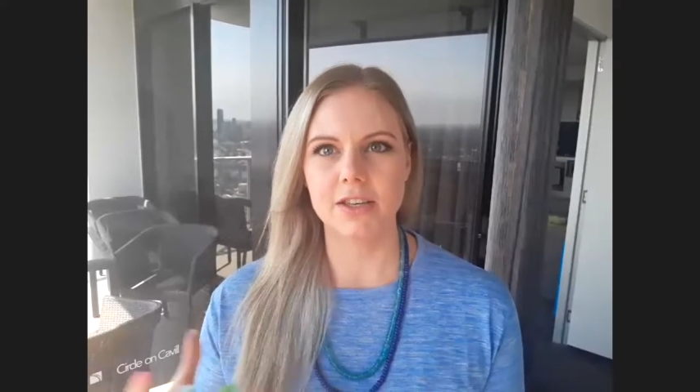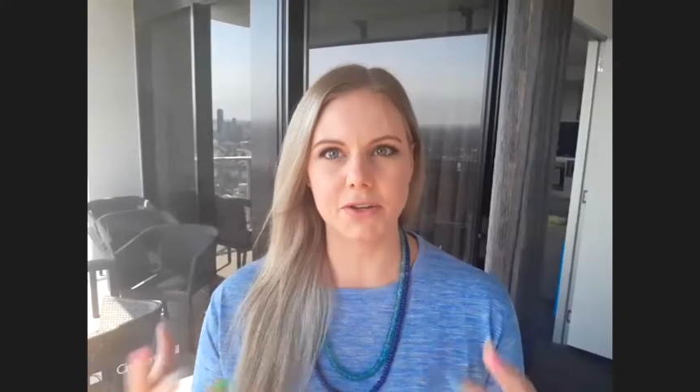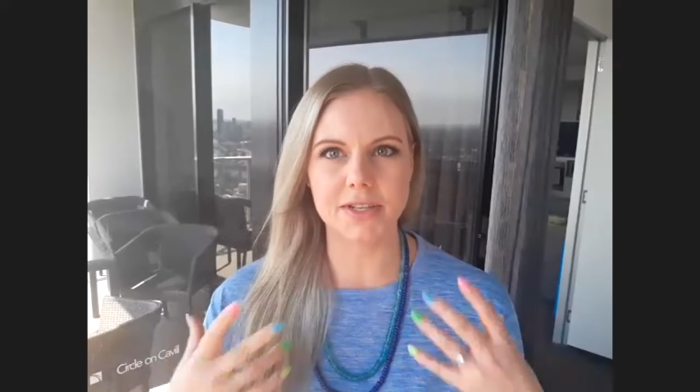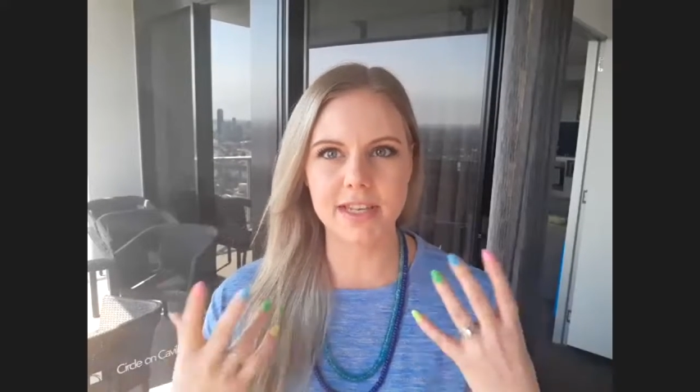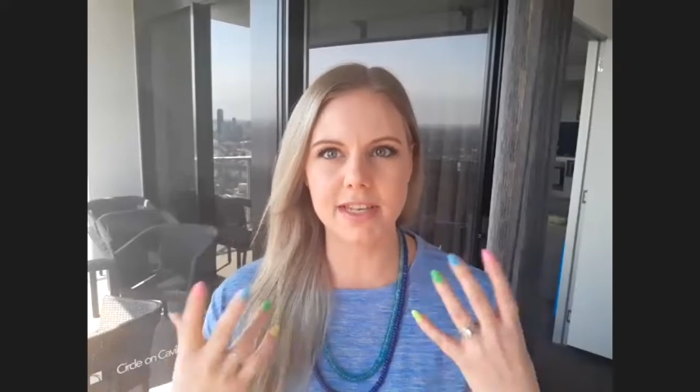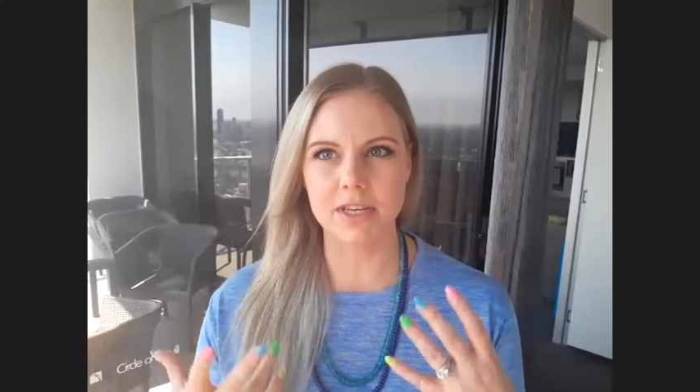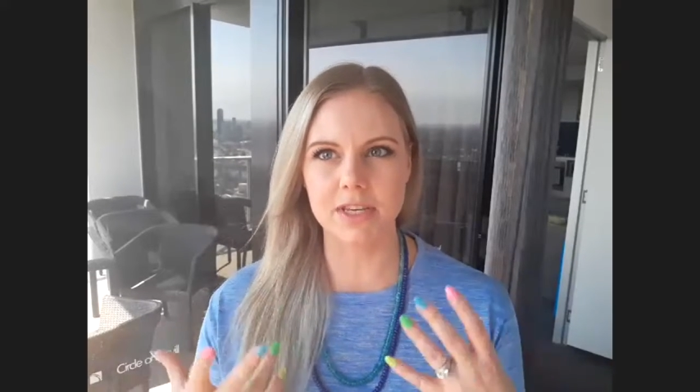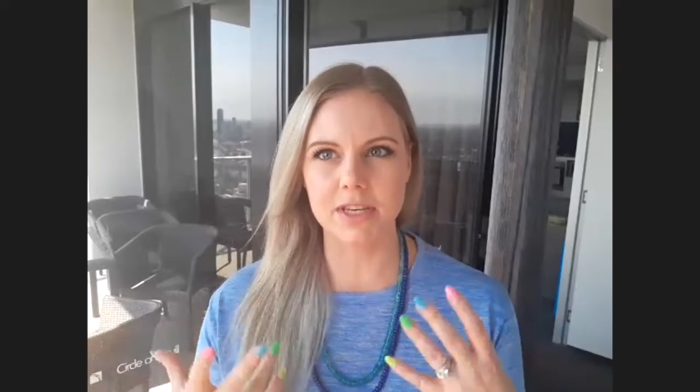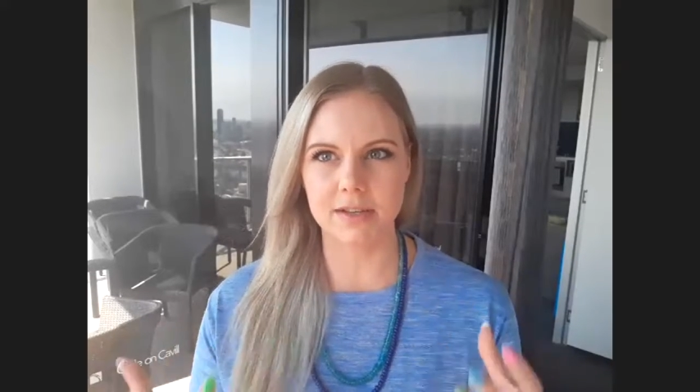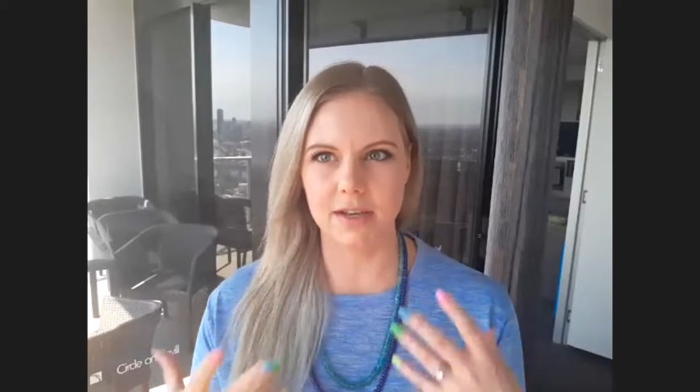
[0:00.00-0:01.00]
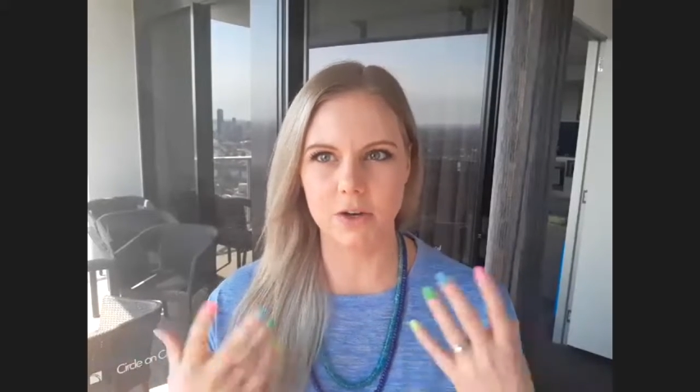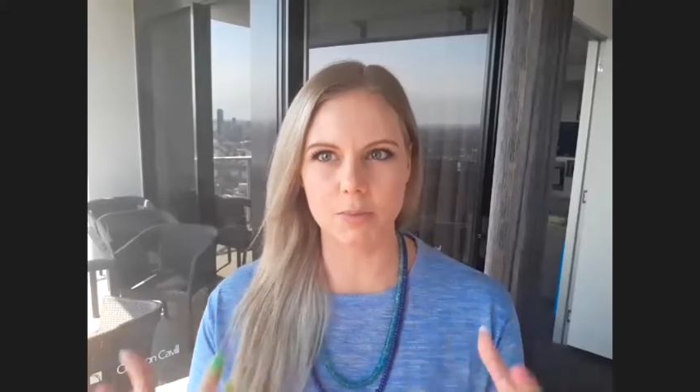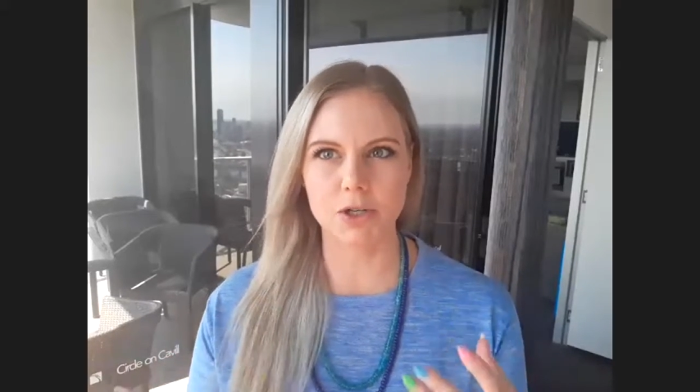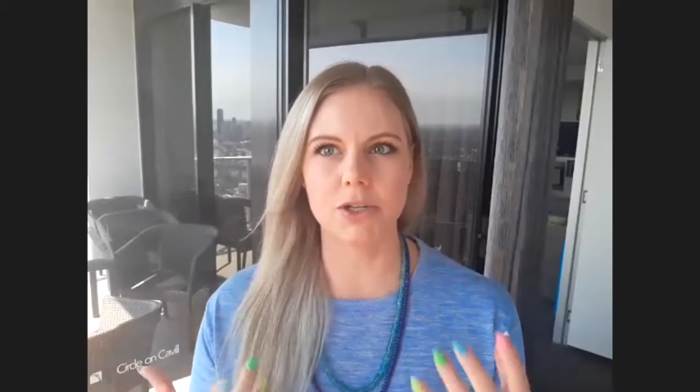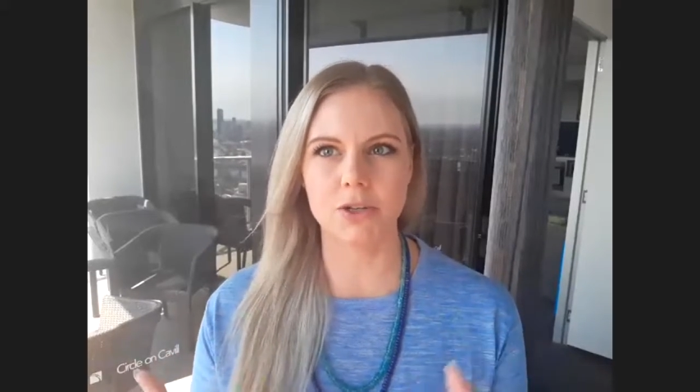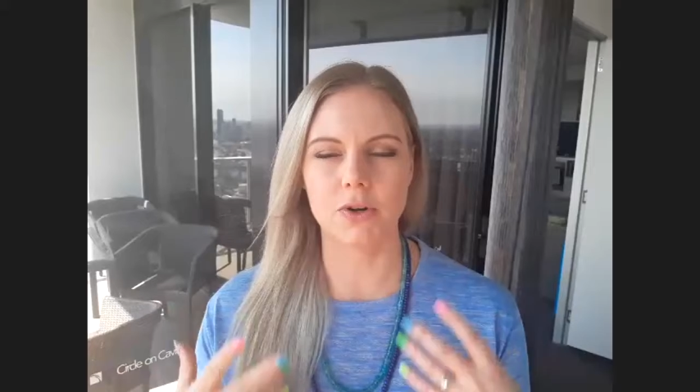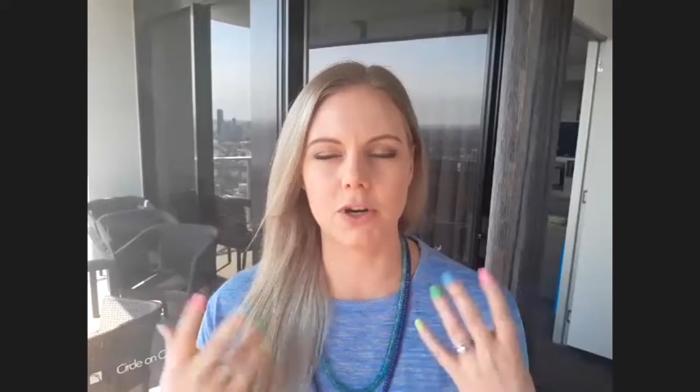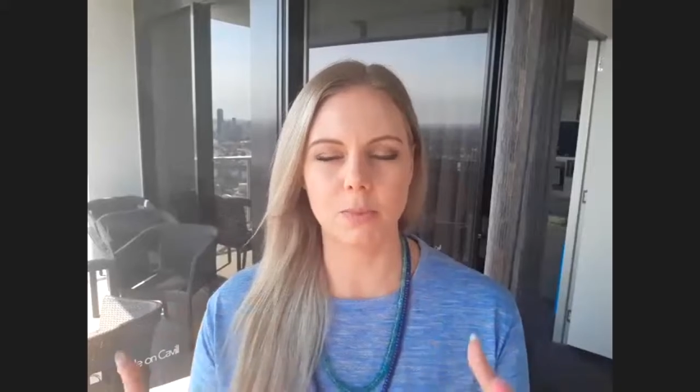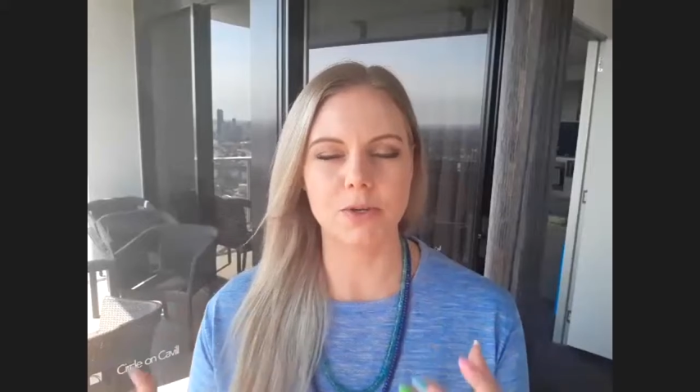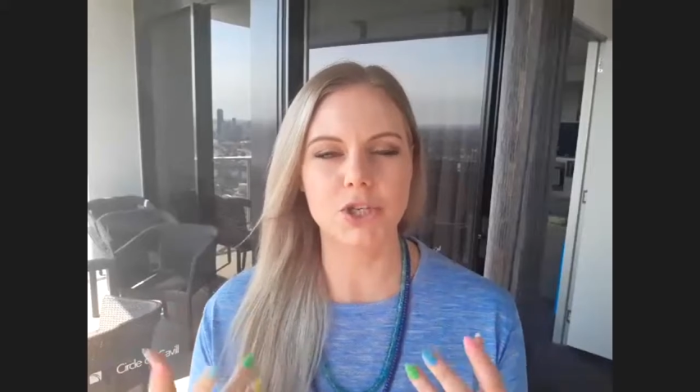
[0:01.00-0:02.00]
something, an option or an
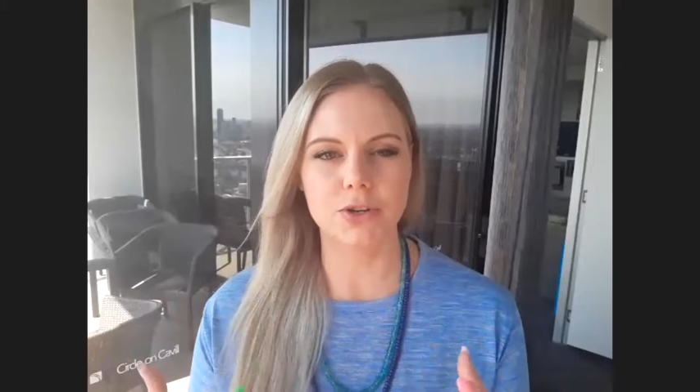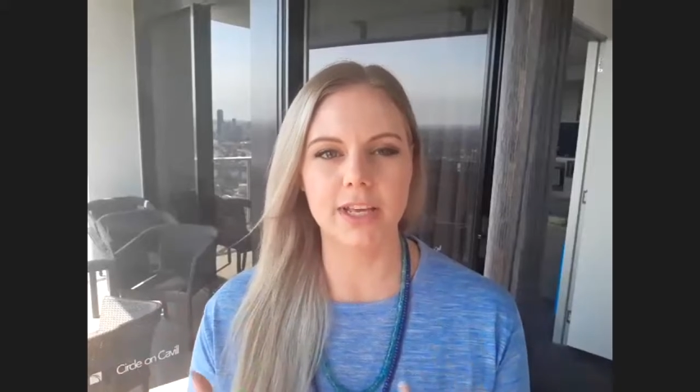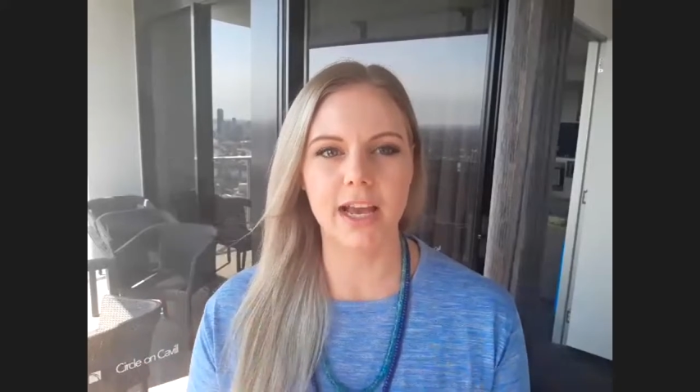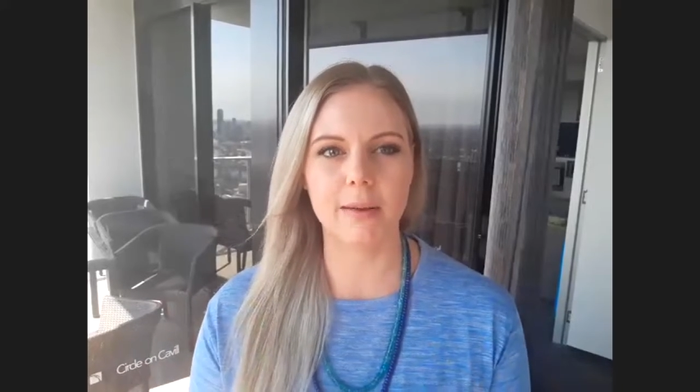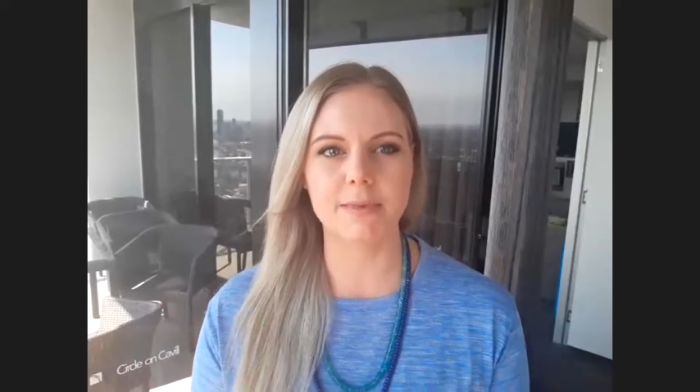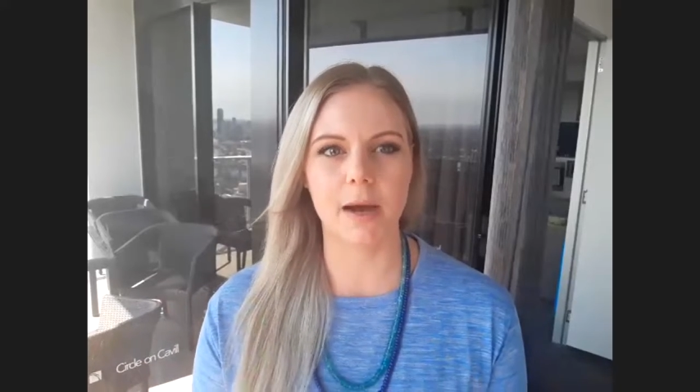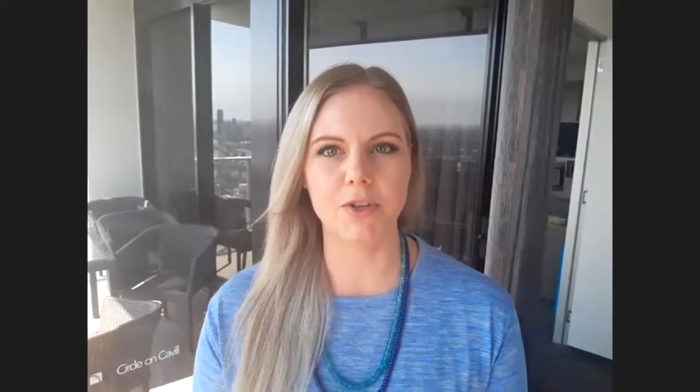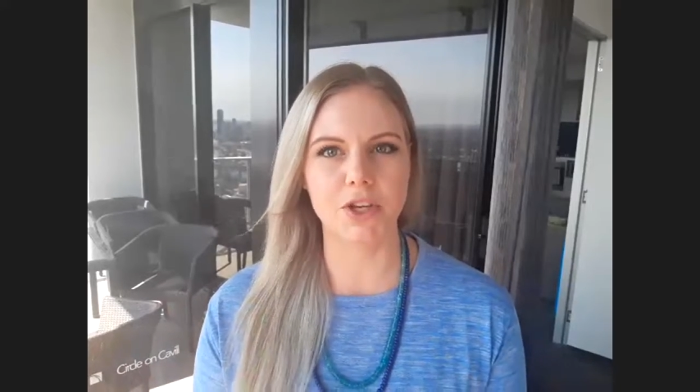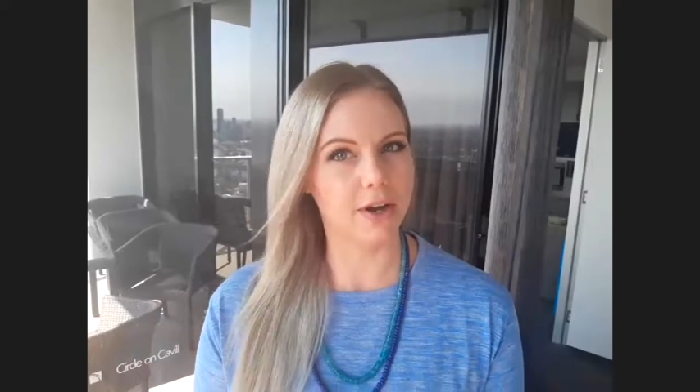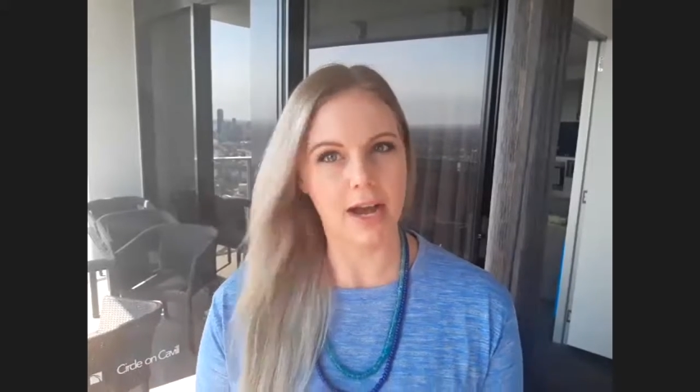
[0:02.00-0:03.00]
opportunity comes up and you go,